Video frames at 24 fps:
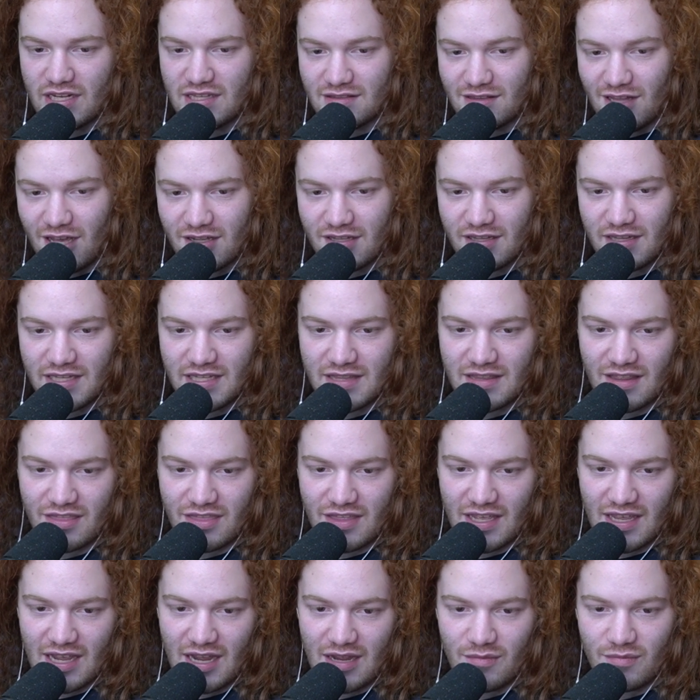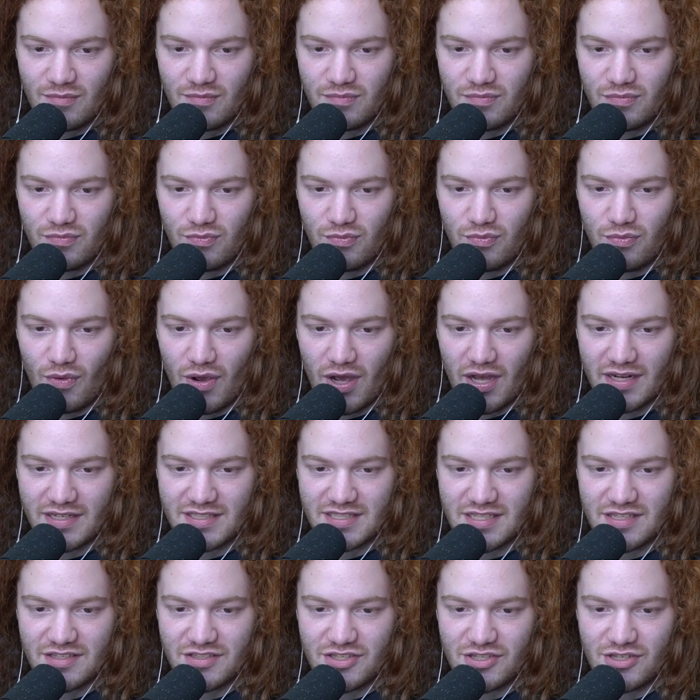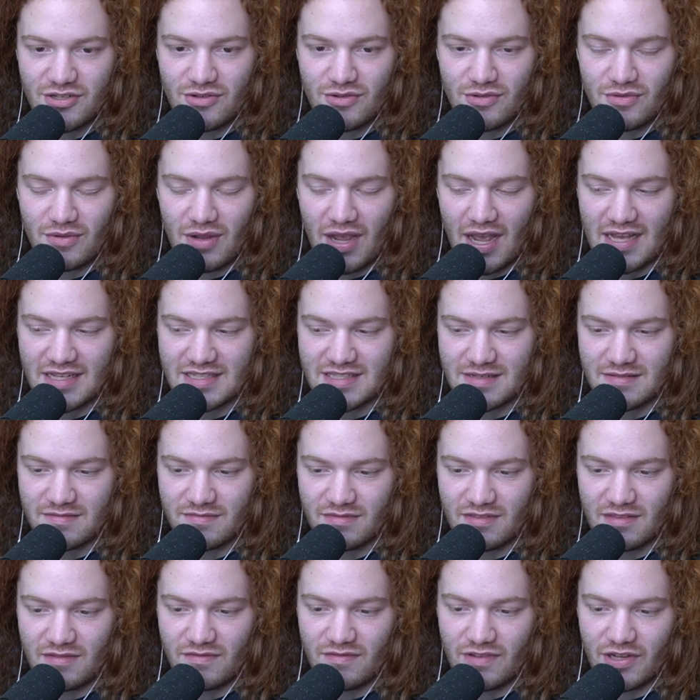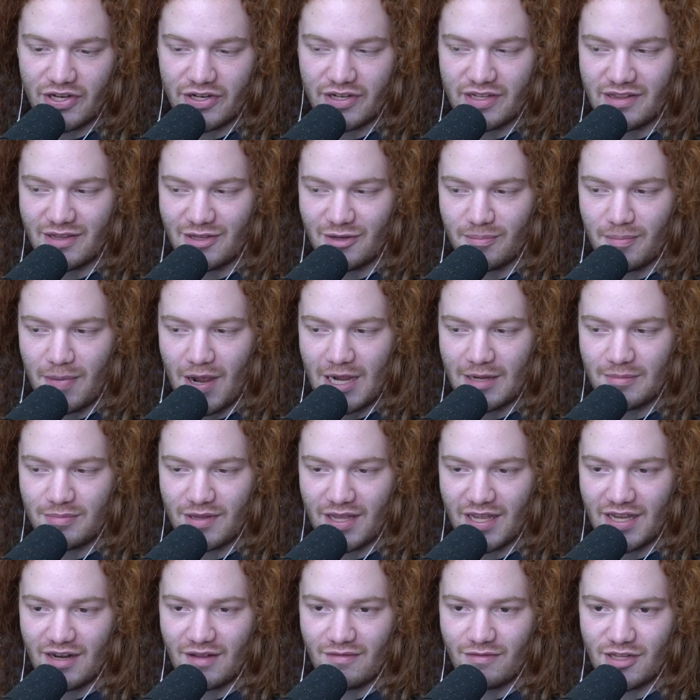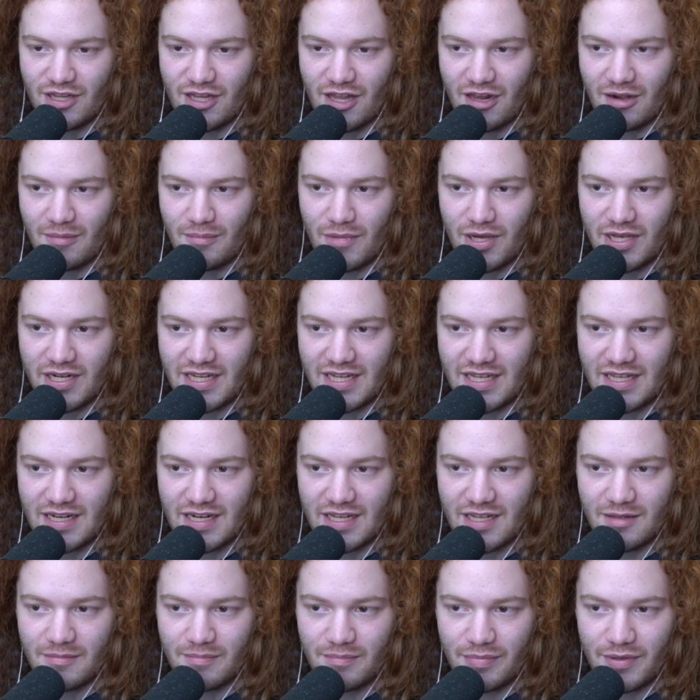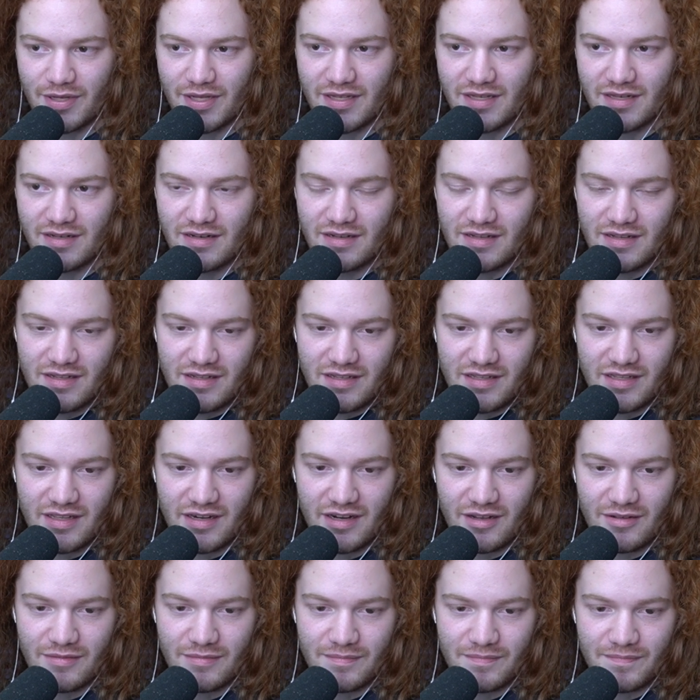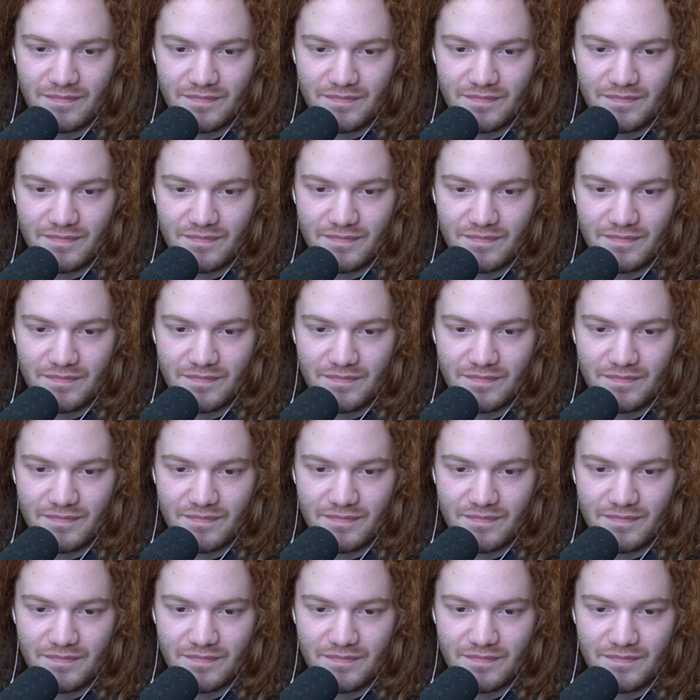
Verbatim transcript: And luckily the thing I want to do has a very clear pipeline of a lot of money in it, but you know.